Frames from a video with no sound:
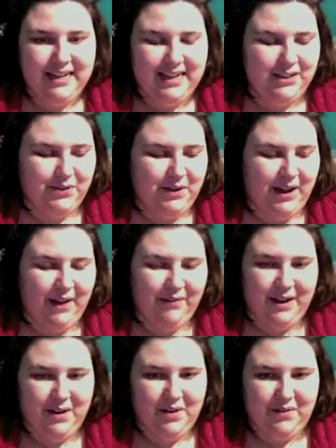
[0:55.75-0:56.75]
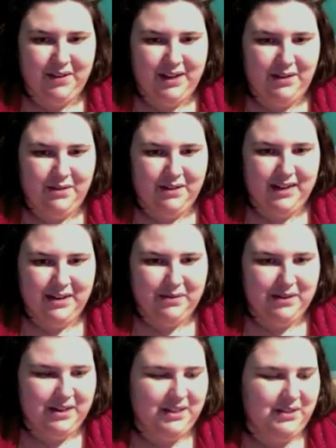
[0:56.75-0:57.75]
into a half-an-hour video and I don't
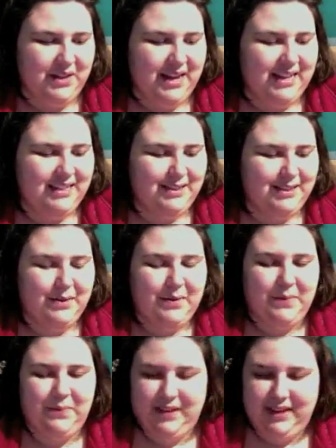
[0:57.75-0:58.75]
want to do that. So